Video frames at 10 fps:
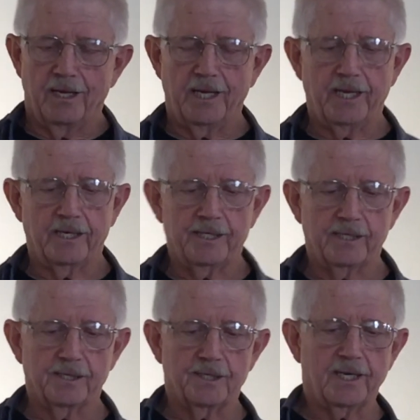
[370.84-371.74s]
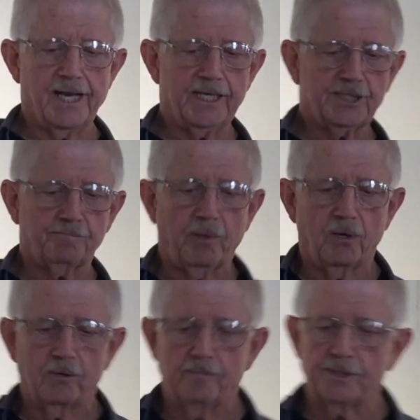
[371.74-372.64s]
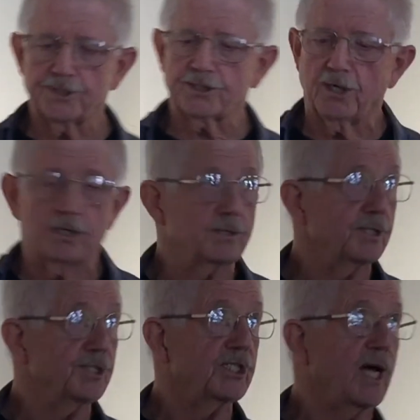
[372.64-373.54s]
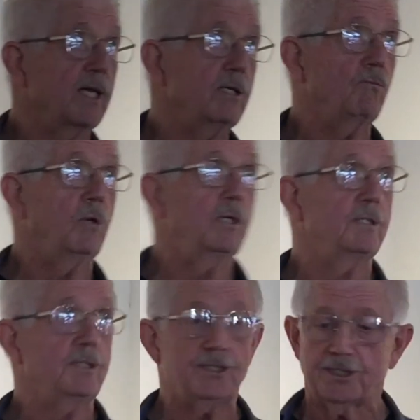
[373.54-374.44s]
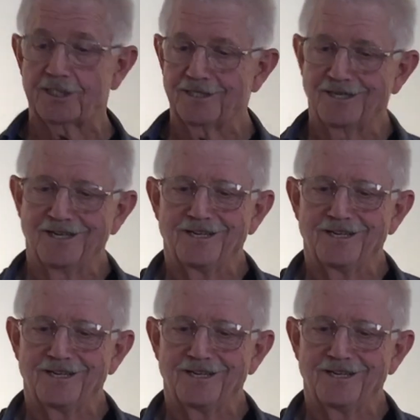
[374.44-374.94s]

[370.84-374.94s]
And the last poem is called The Silent Ones.